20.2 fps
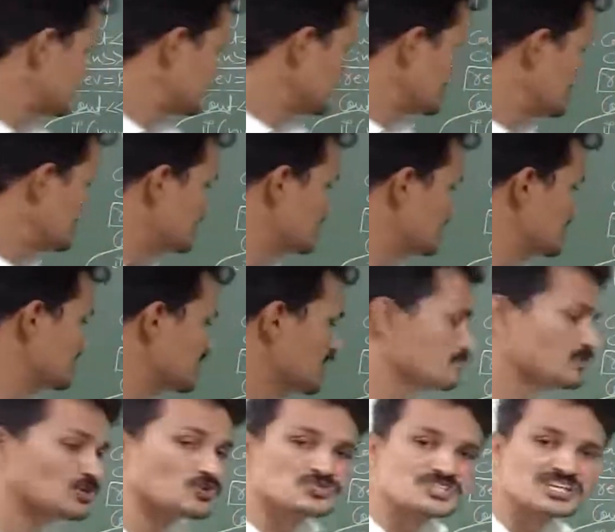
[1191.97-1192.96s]
See here
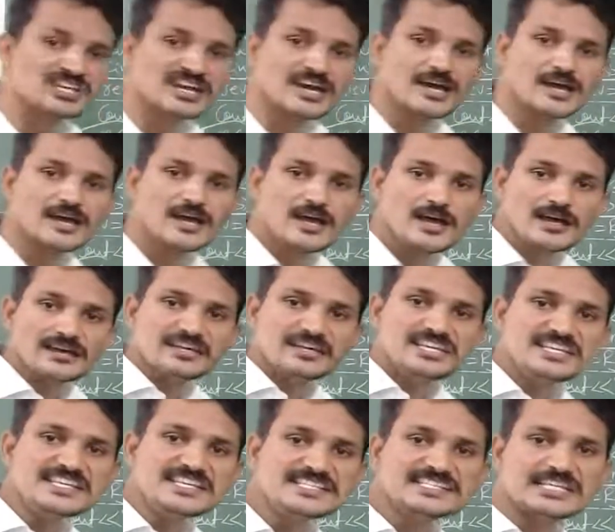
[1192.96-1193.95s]
I am using a
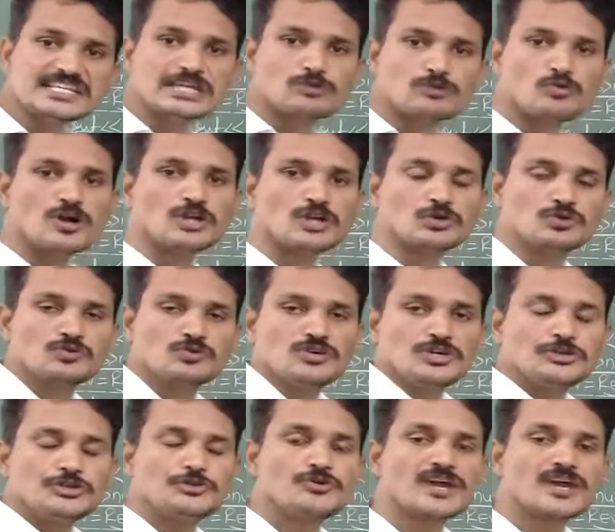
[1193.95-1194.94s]
is equal
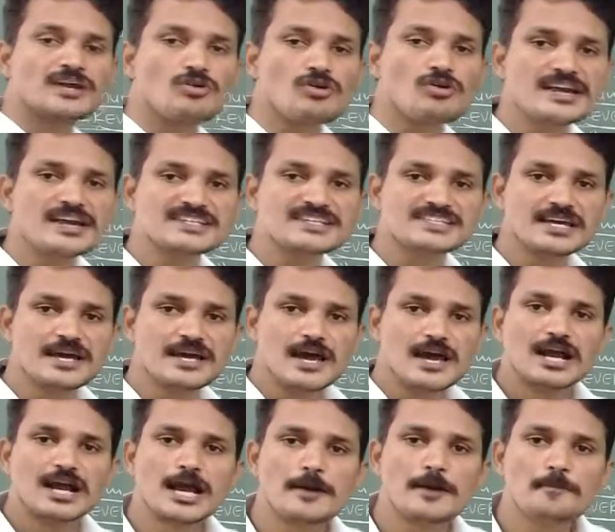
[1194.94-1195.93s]
to. You can call it as
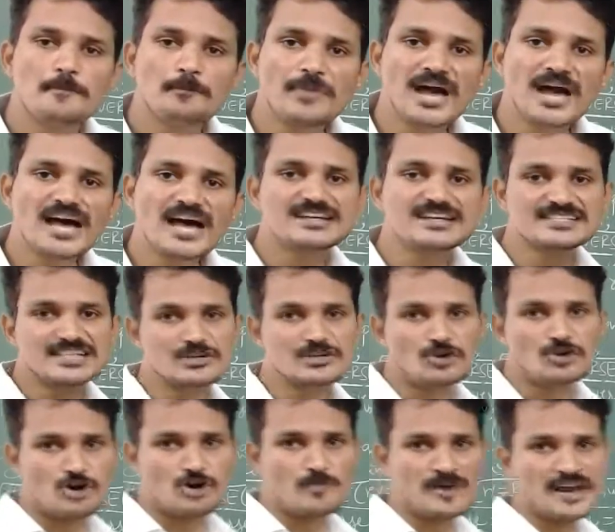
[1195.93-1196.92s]
a comparison
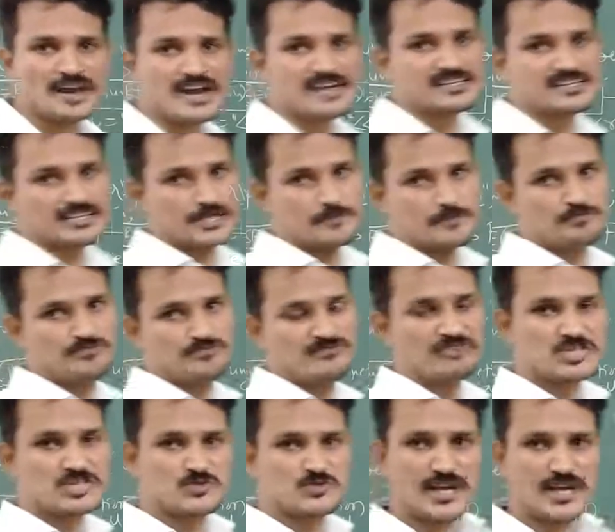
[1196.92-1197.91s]
operator.
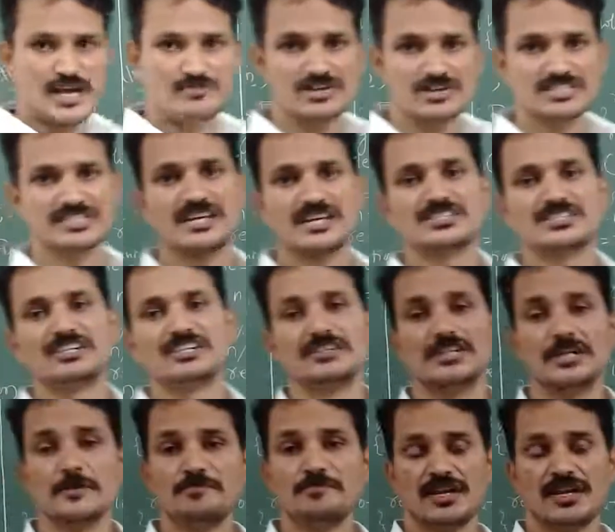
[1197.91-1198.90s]
which we have discussed in
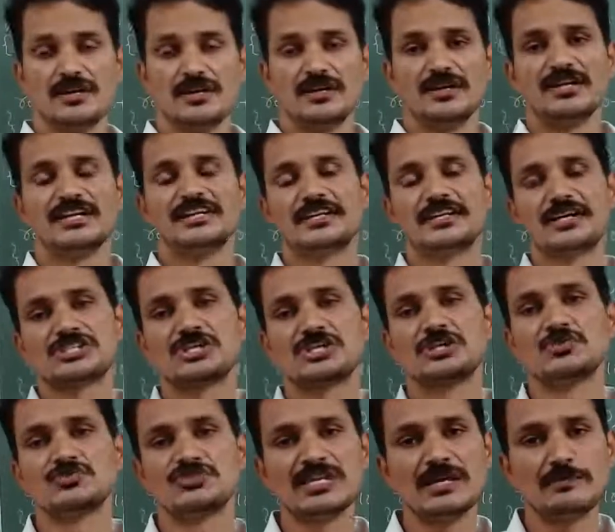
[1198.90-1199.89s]
the introduction
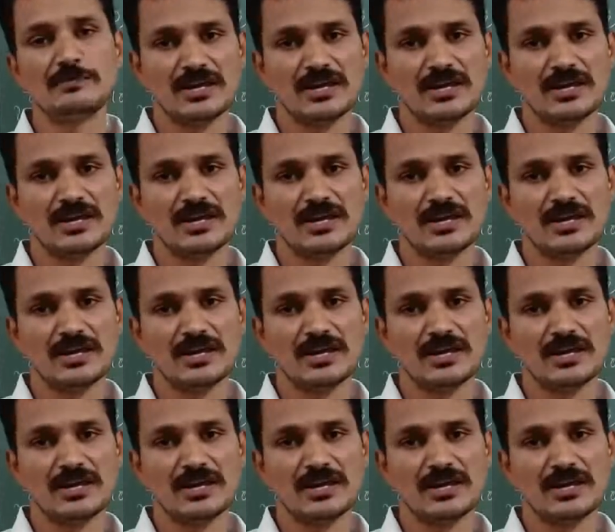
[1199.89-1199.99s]
to C++